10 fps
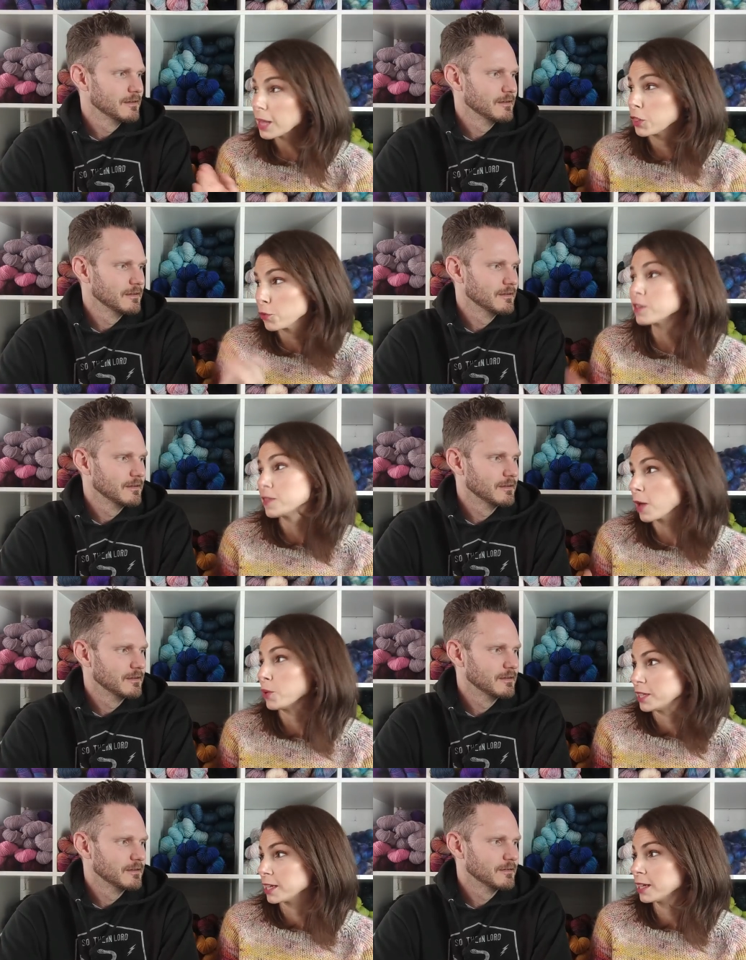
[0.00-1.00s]
Speaker 1: The reason that
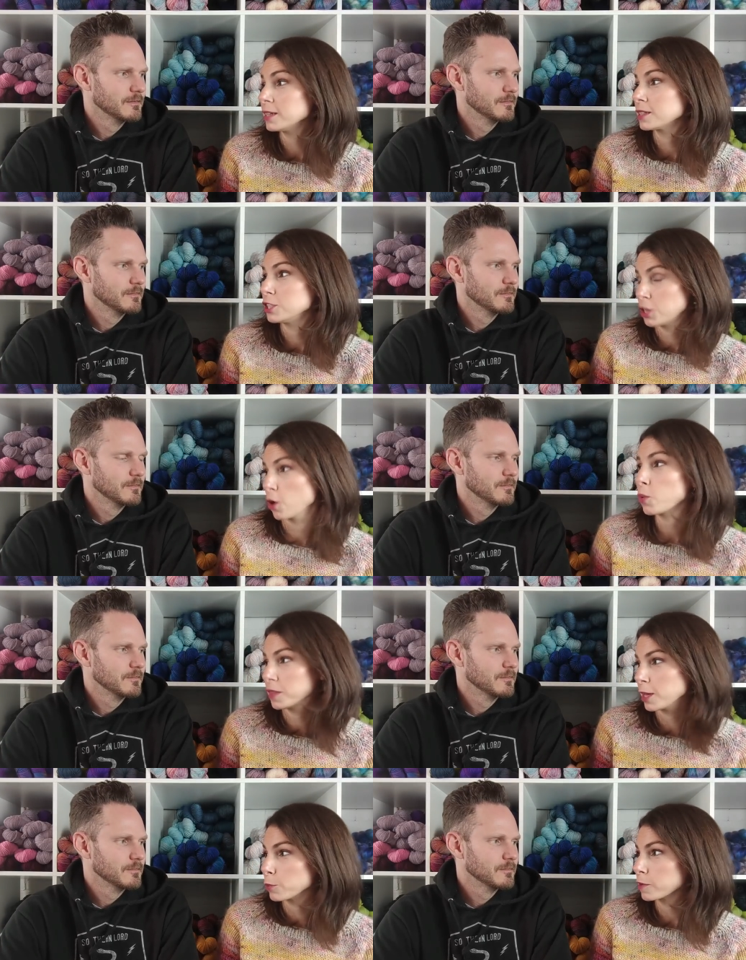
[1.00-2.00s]
we did it, do you know
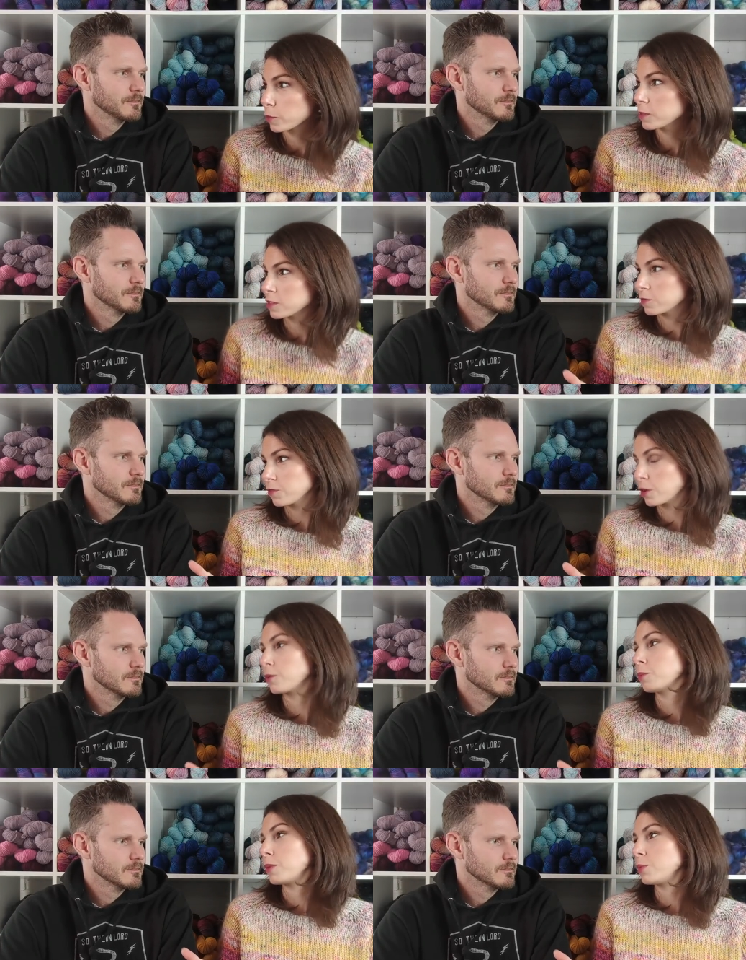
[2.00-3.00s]
what the impetus was
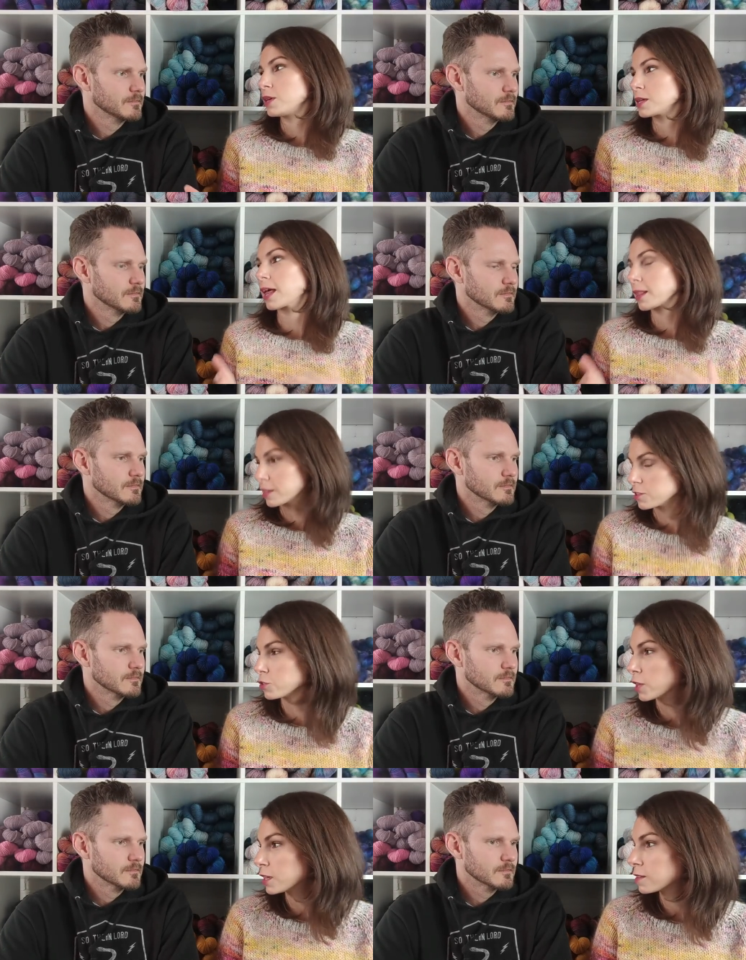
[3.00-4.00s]
for me being like, let's
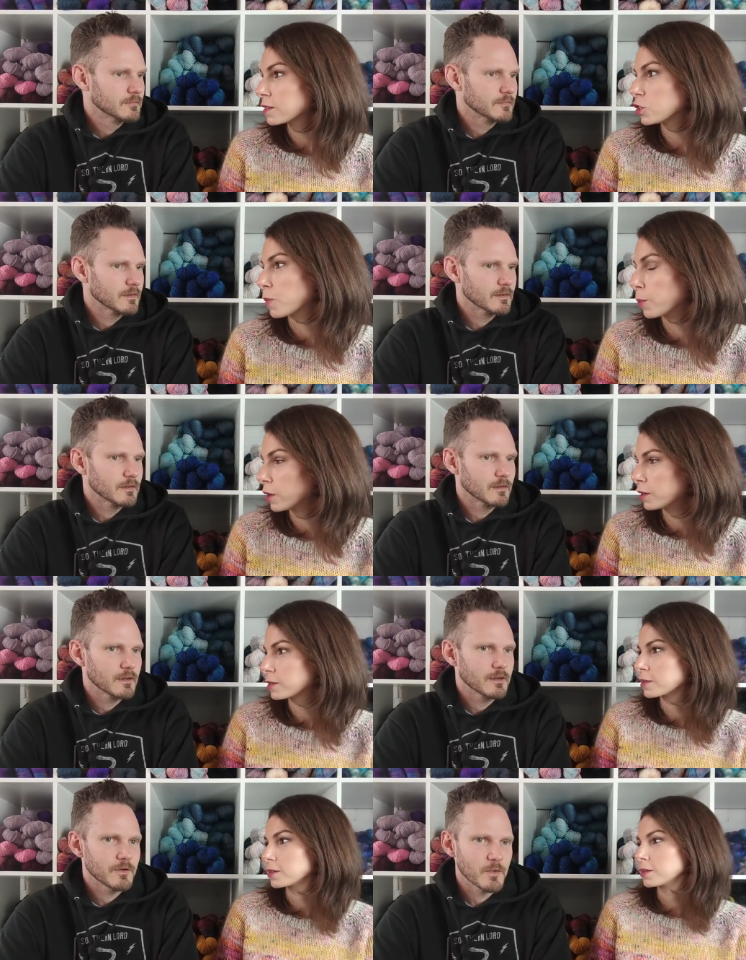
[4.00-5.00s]
do this? Do you remember?
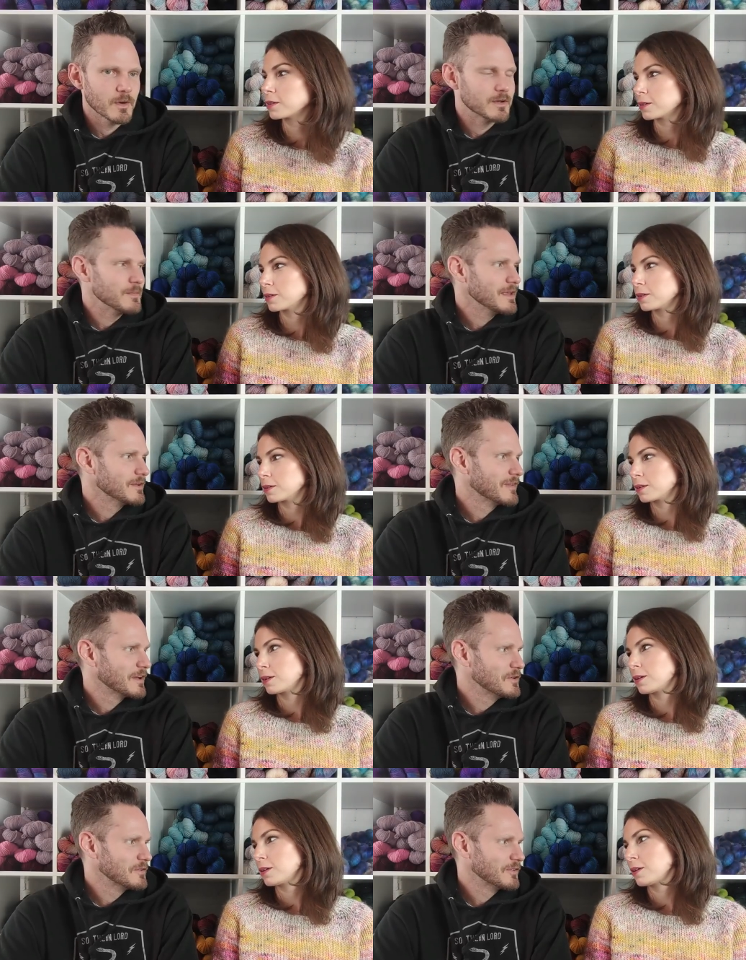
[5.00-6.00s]
Speaker 2: I know you wanted to meet your
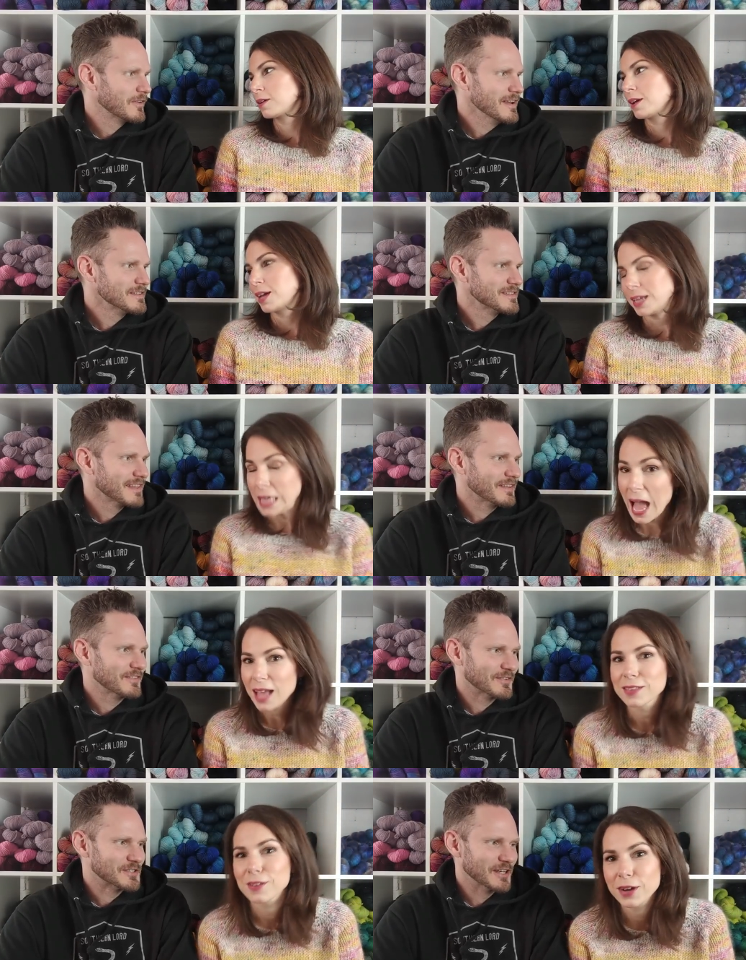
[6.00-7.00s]
Vancouver friends.
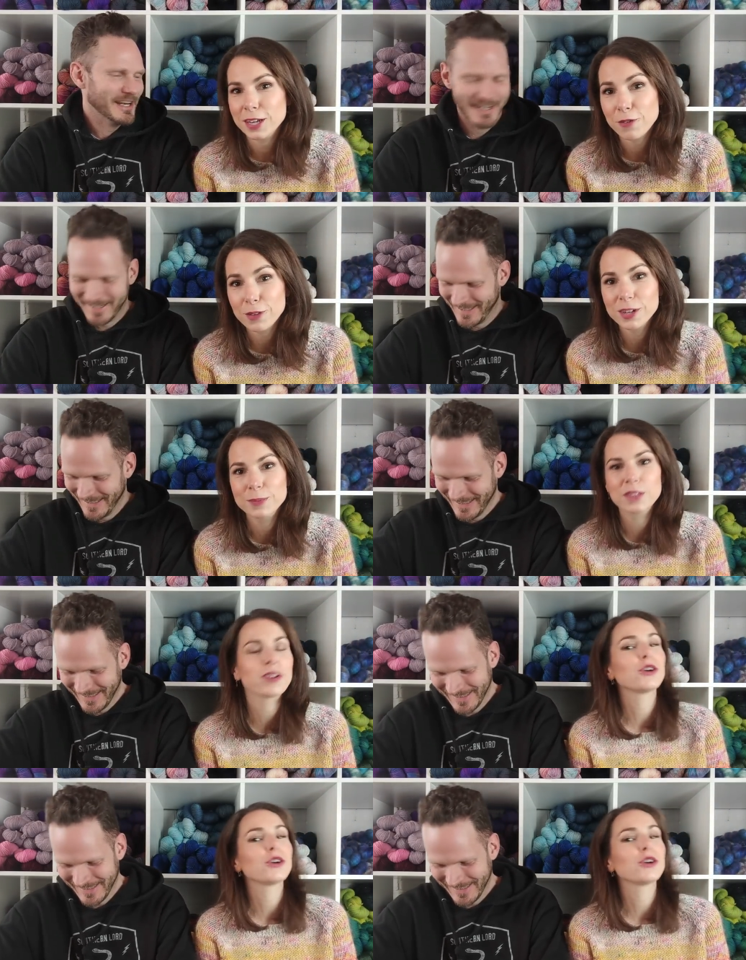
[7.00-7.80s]
Yeah, so sure. I definitely
Speaker 1: wanted to meet the